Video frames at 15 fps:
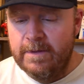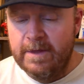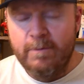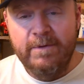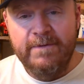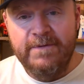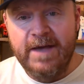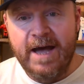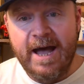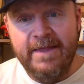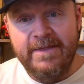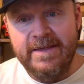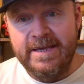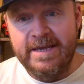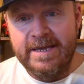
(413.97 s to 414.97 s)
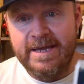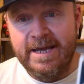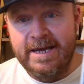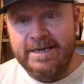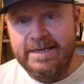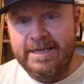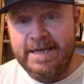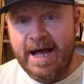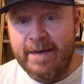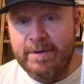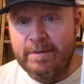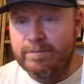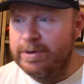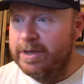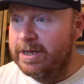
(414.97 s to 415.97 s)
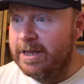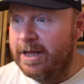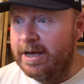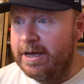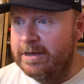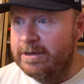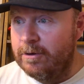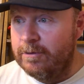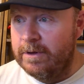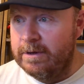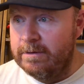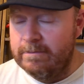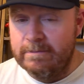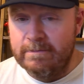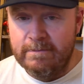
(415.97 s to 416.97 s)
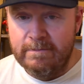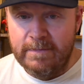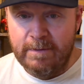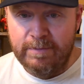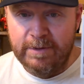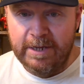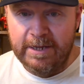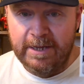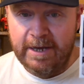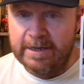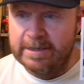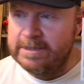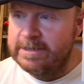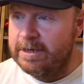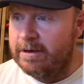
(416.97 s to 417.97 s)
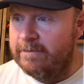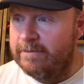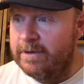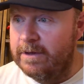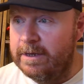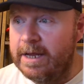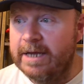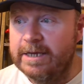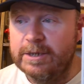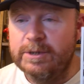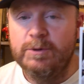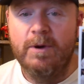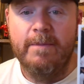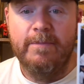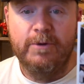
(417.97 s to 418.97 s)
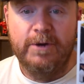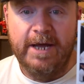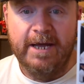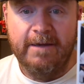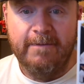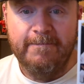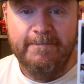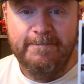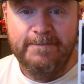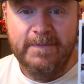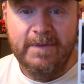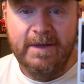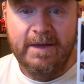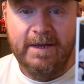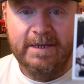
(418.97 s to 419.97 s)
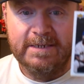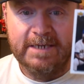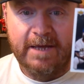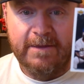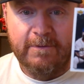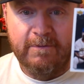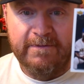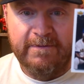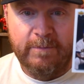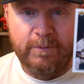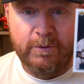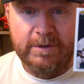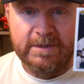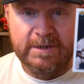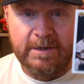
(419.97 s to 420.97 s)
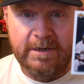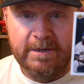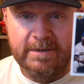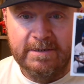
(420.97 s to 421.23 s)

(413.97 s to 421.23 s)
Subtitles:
Then we've got the Diamond Bloodline, or the Bloodlines of the 92 Upper Deck, and it's got the Griffey boys on